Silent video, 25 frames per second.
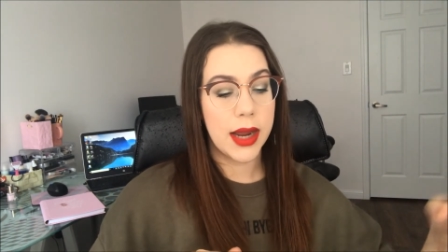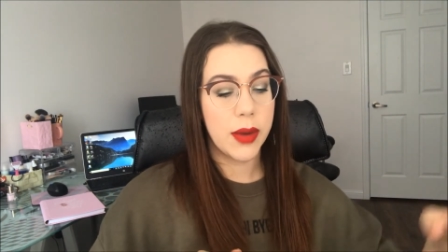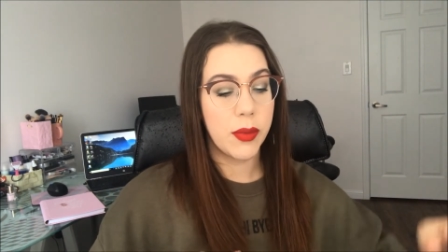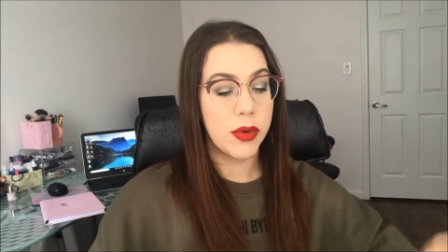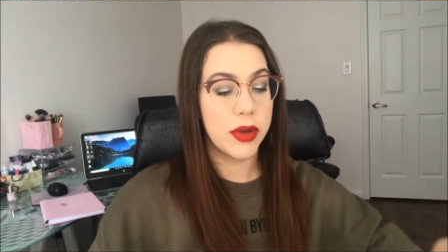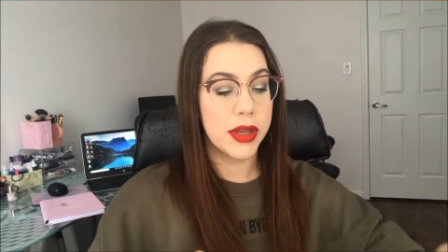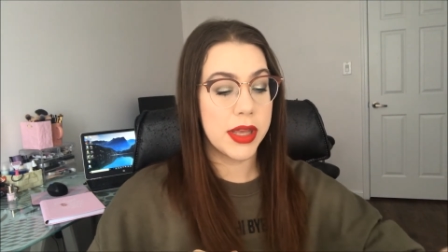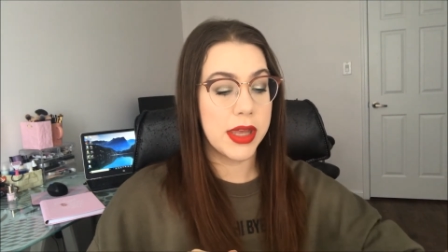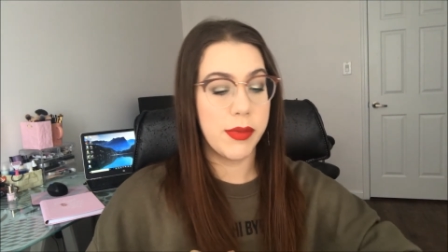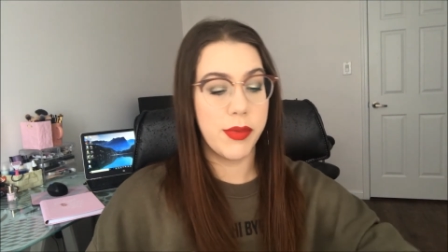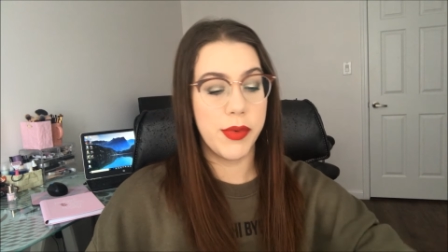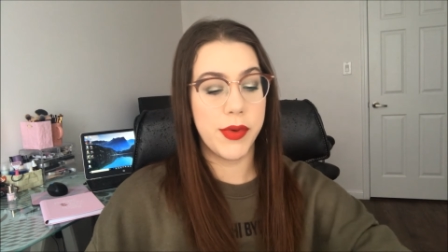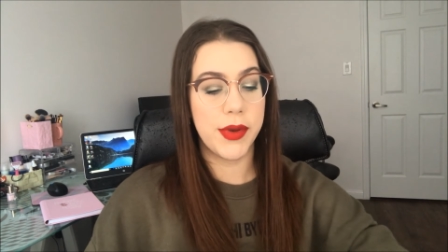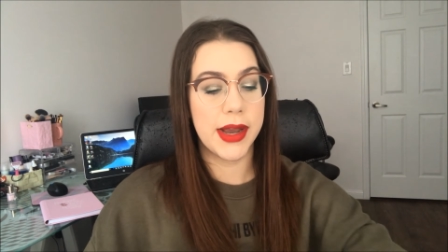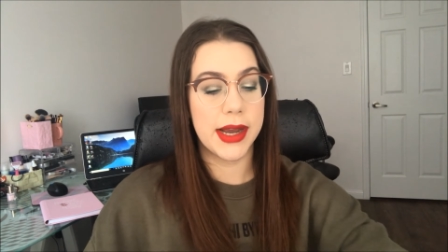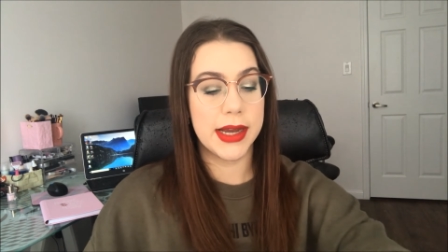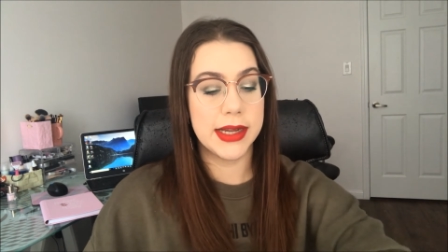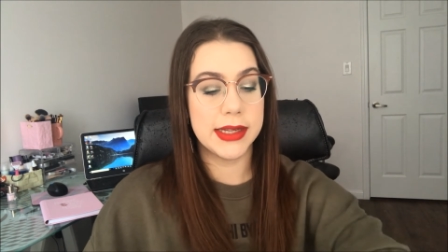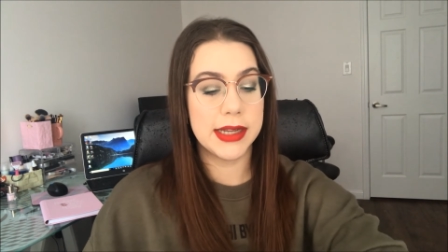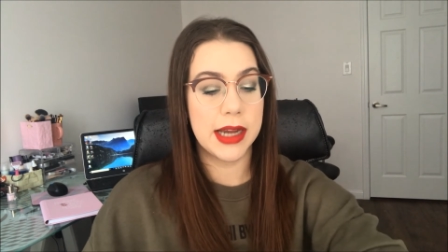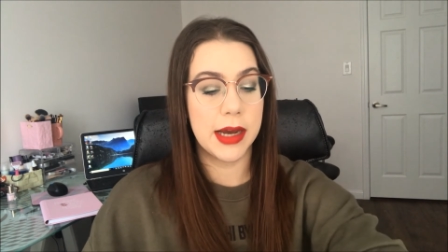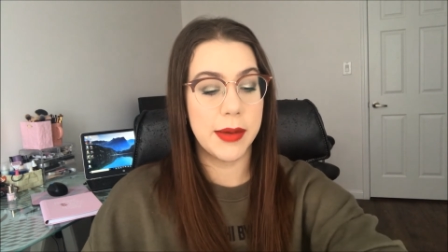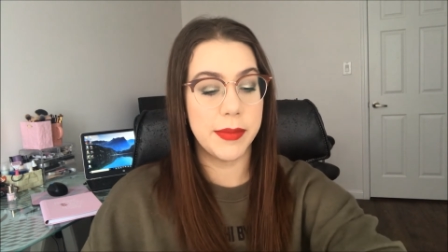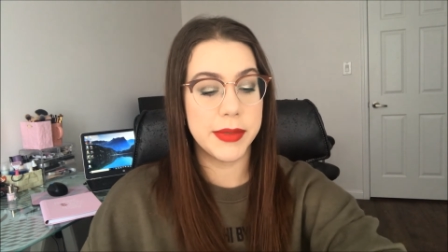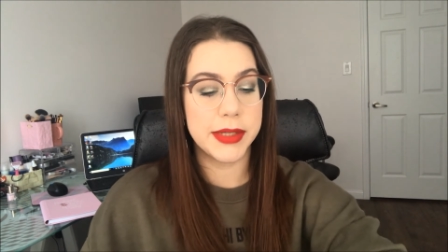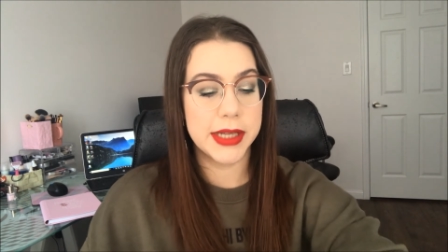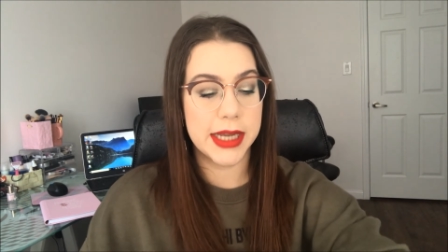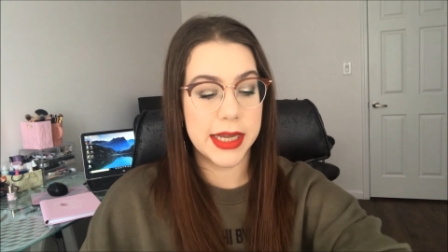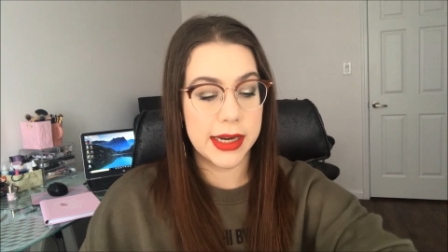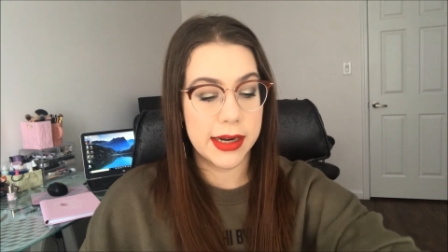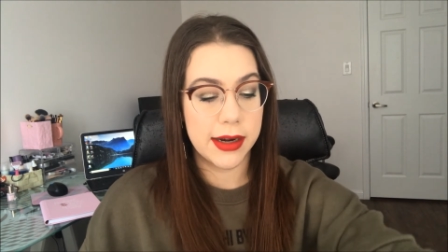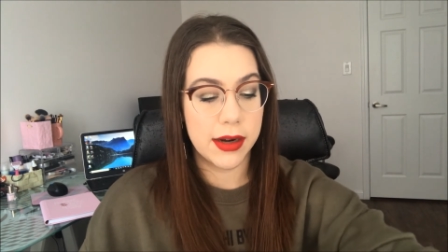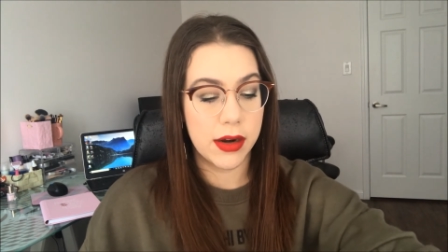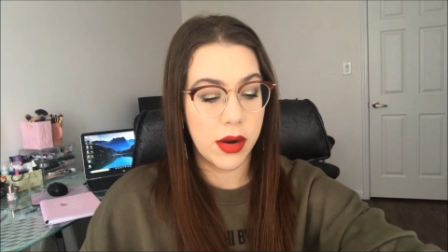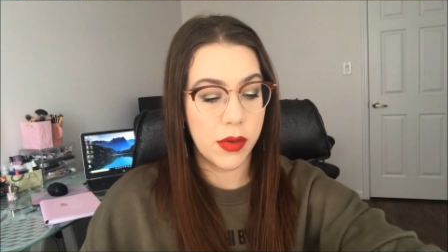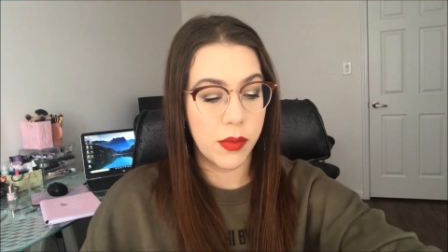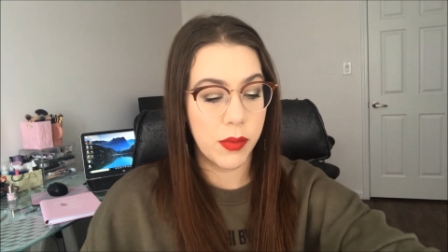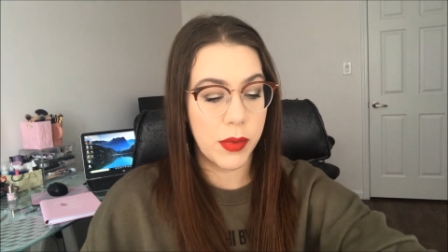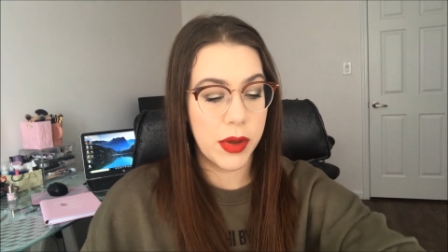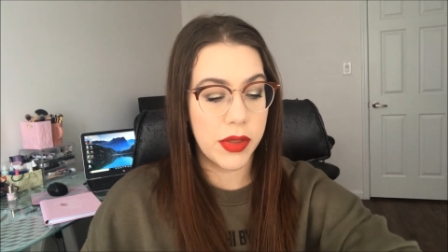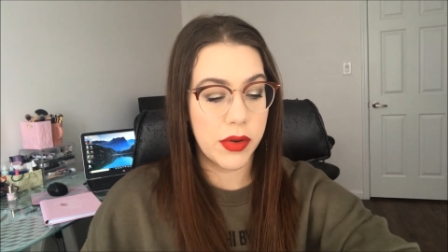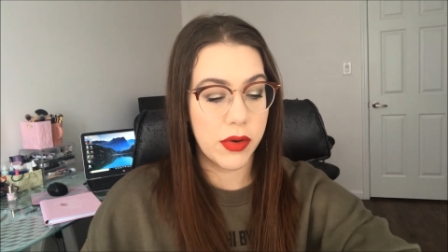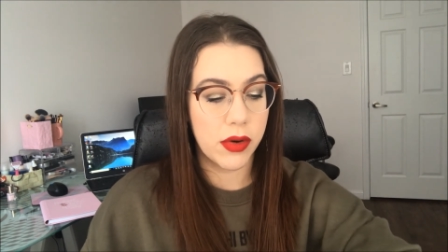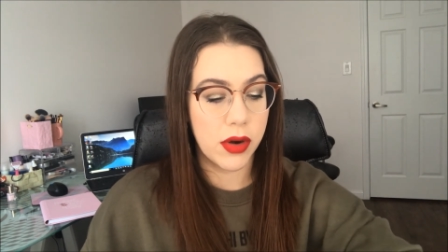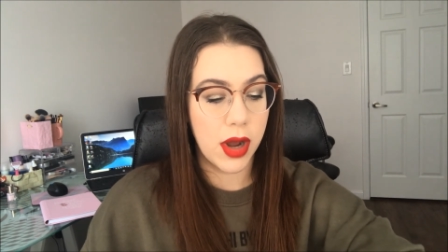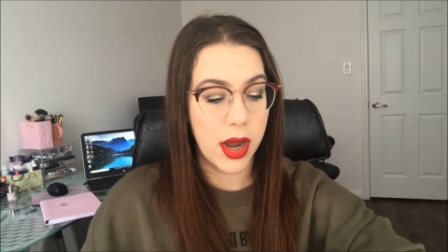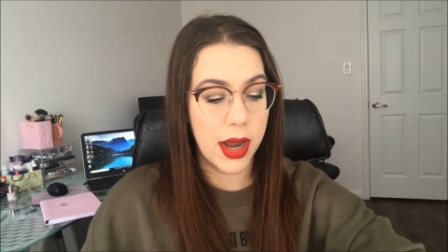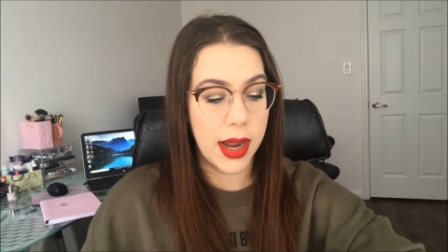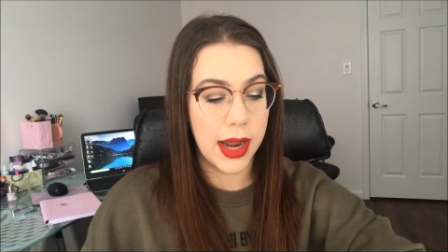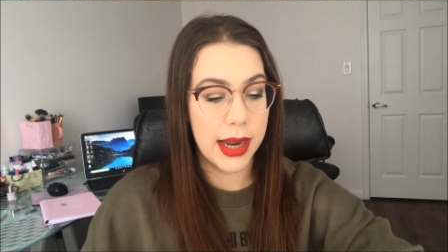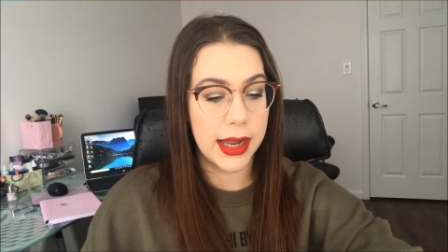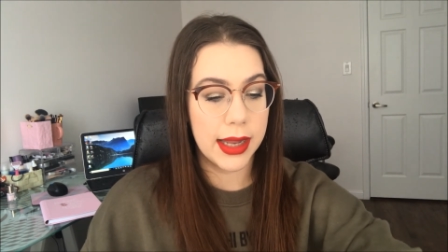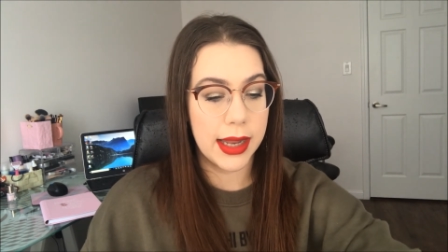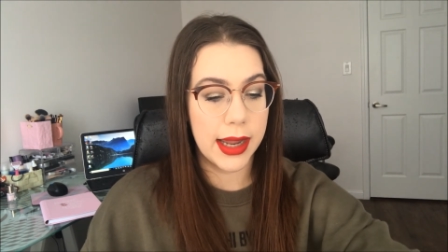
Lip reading: I will keep you guys updated on whether or not